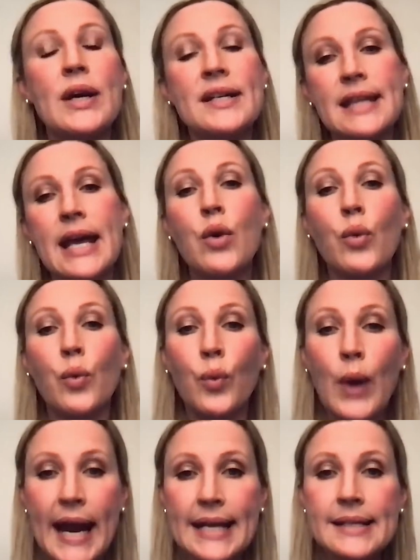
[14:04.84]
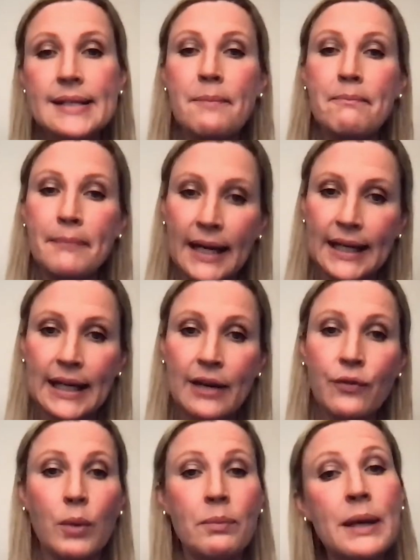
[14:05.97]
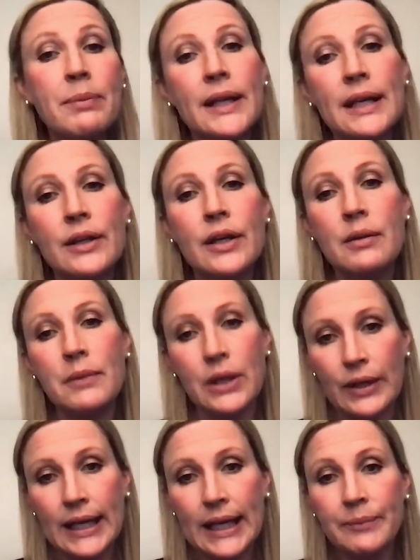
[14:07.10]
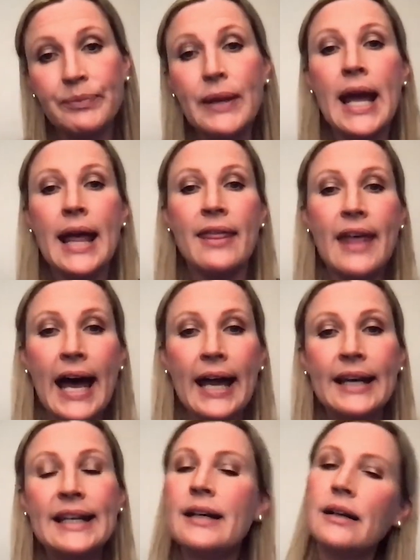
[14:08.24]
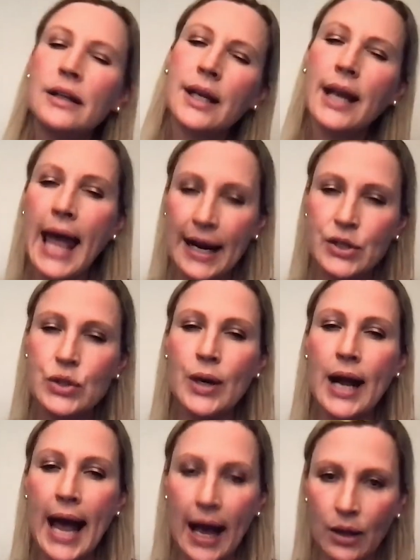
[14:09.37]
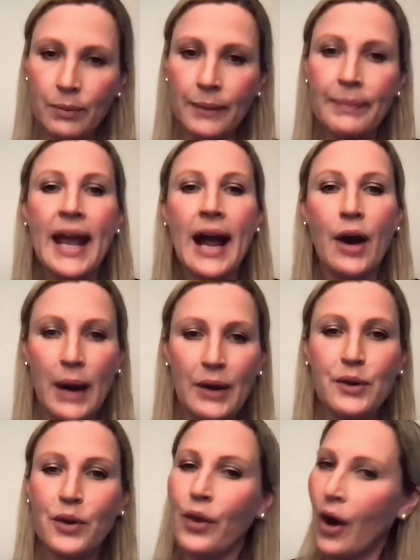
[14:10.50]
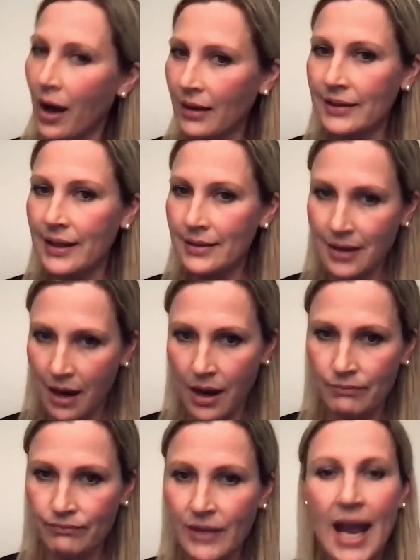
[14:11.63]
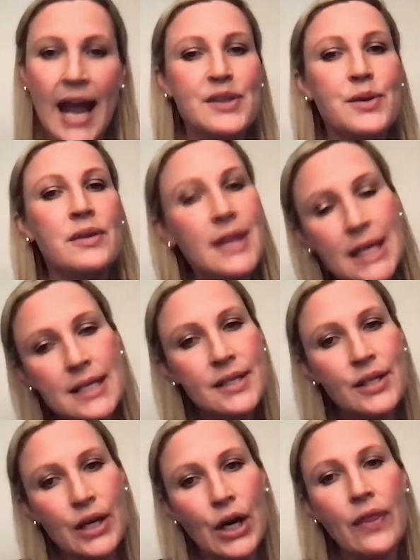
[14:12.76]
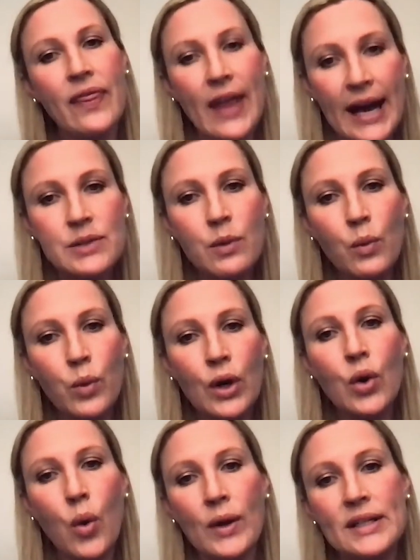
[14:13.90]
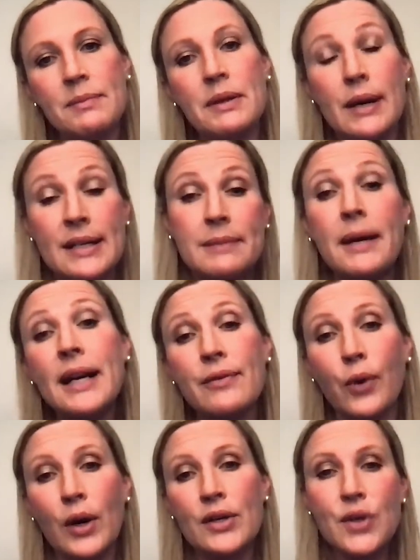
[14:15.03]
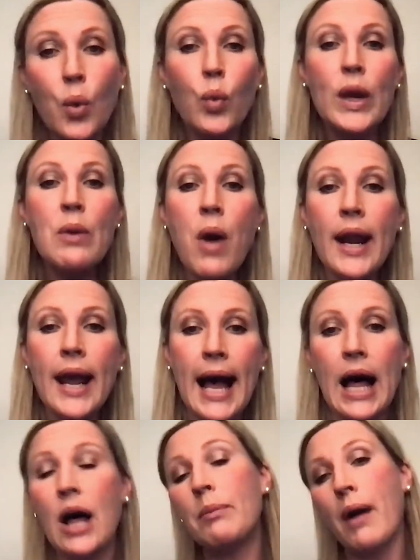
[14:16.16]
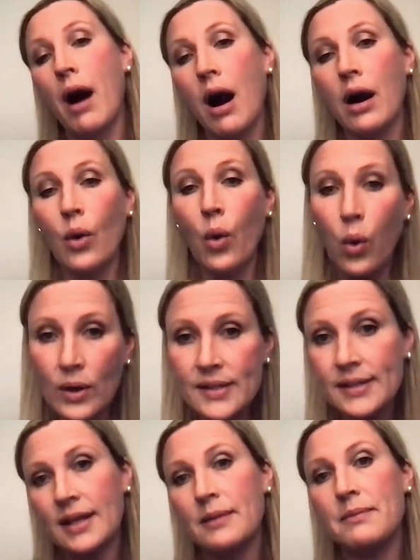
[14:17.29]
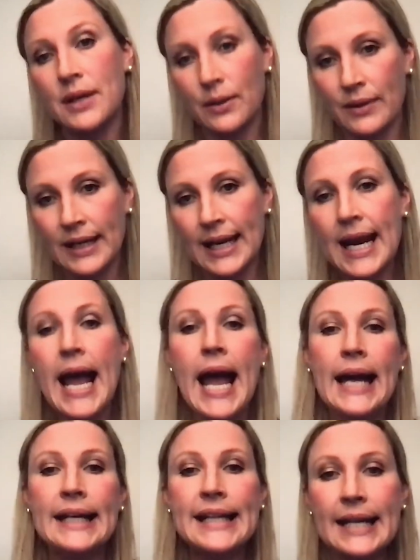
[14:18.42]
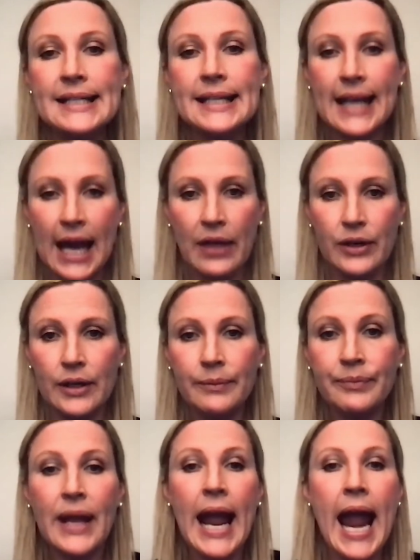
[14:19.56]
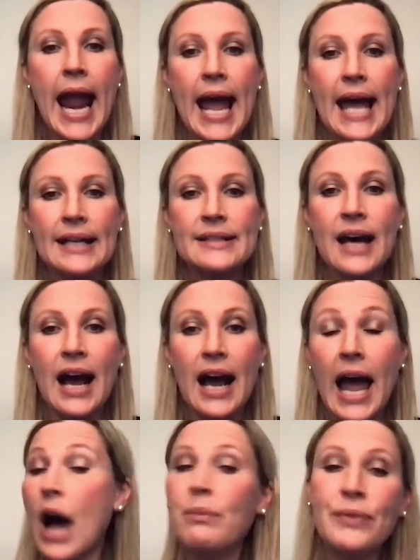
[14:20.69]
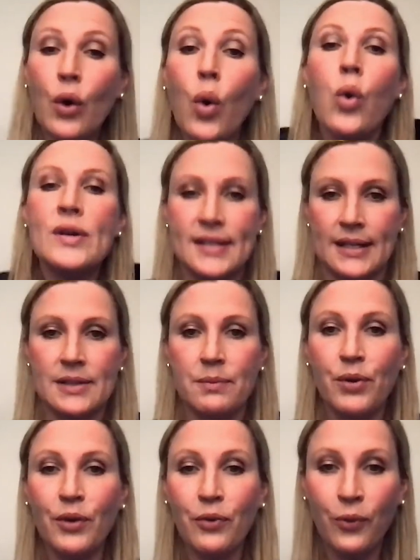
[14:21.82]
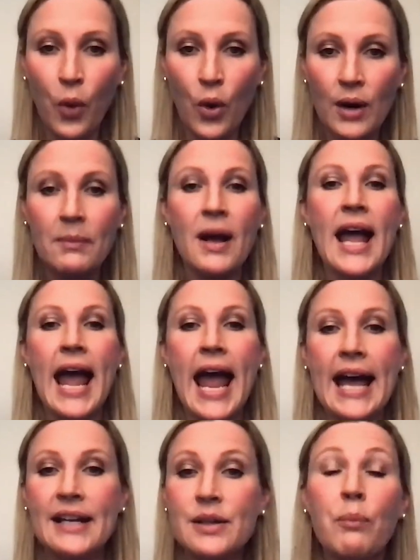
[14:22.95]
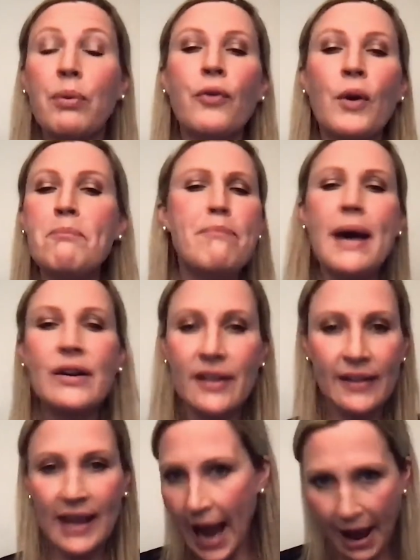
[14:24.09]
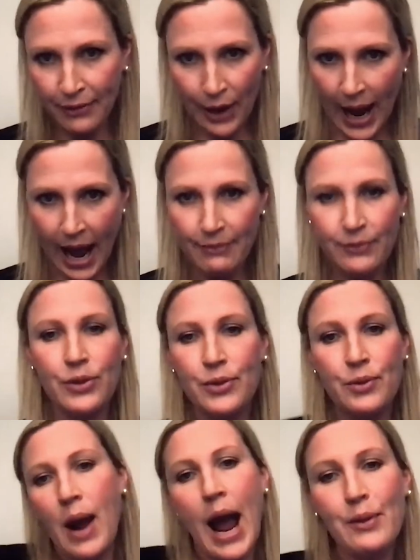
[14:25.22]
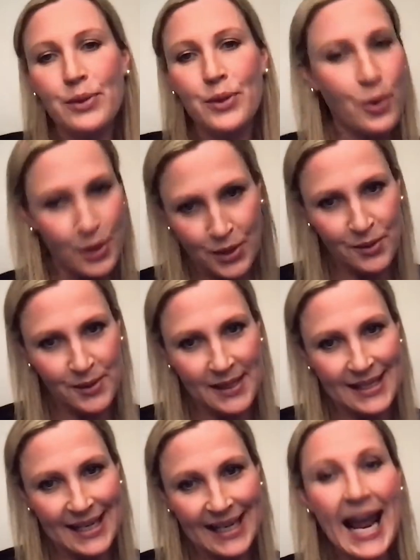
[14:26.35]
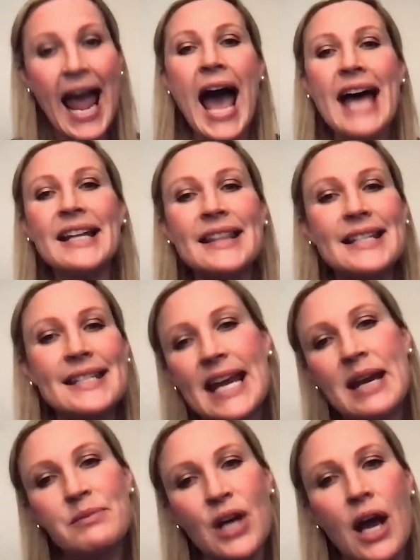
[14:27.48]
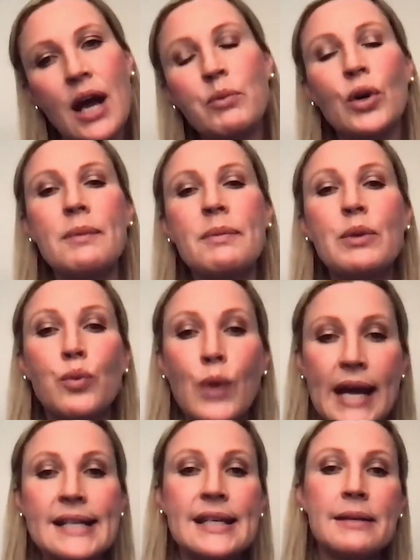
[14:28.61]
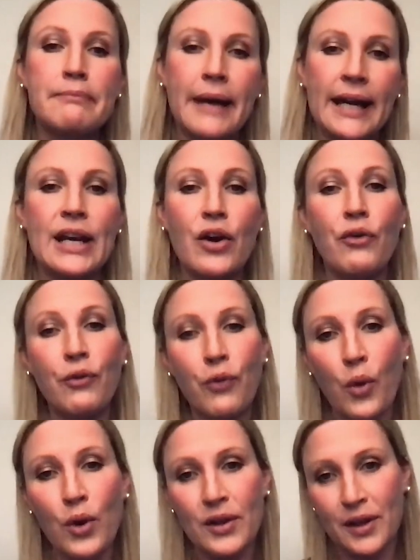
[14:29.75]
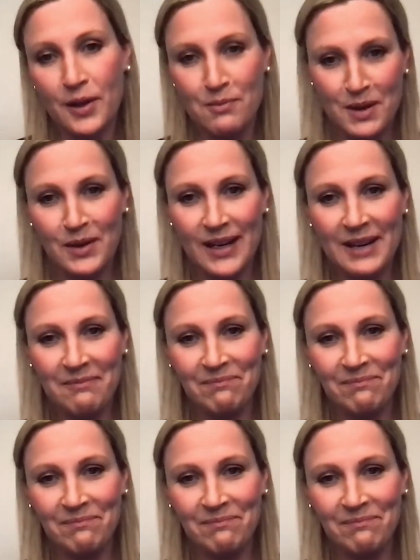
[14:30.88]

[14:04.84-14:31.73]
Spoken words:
is they raise money for people in the community that need a little extra help around the holiday time. And so this year, that's what we're going to be raising money for. So we want to help our horse community get together and help their horses perform better than they ever have throughout the horse show season. And at the same time, we're going to be raising money for the community.